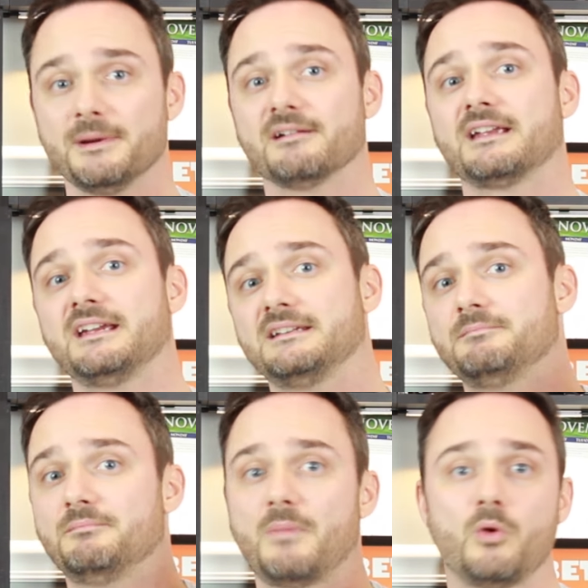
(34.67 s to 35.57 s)

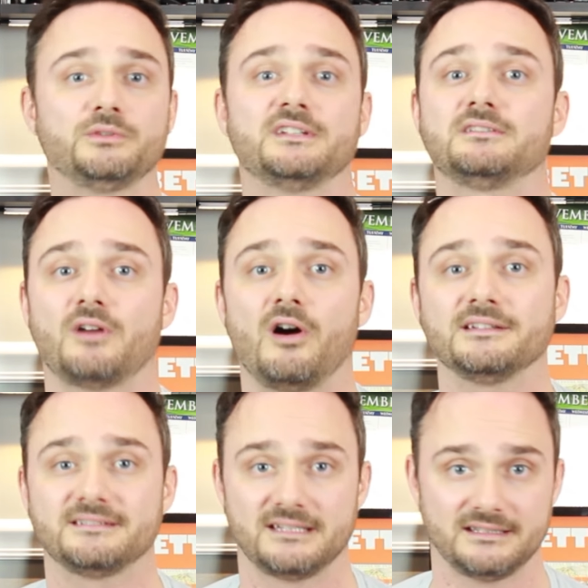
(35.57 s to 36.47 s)
American Moses
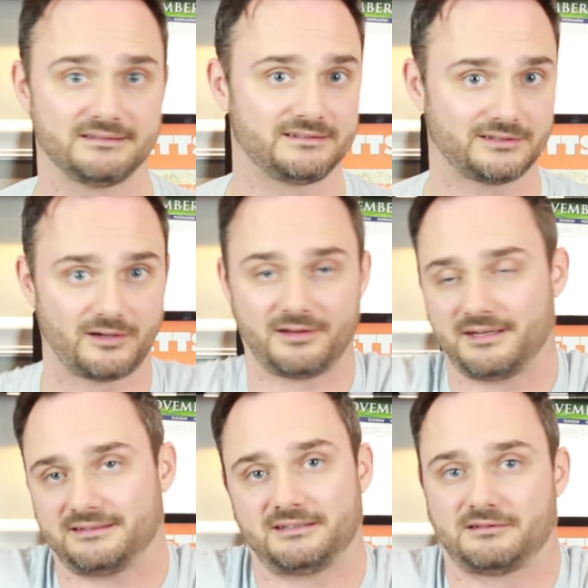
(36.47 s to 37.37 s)
Austin saw
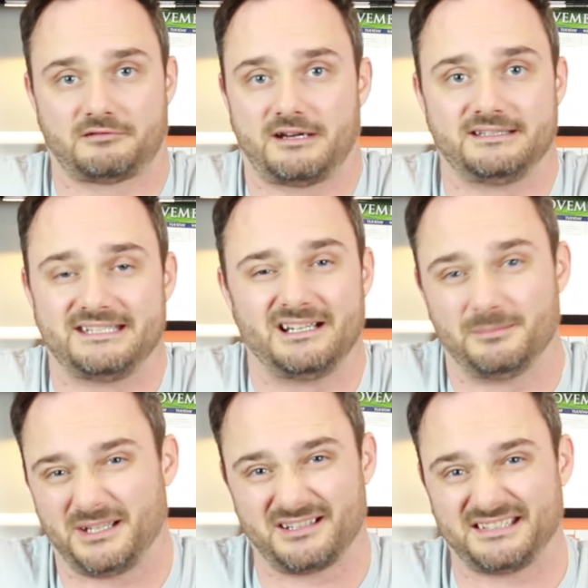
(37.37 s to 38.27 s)
this as a great
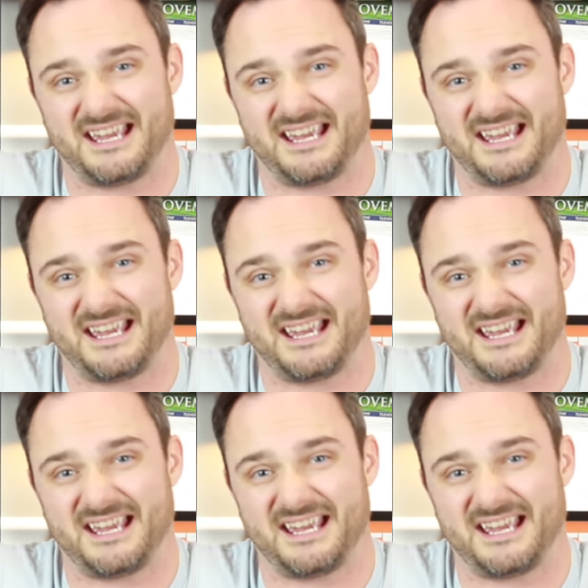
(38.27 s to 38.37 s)
deal because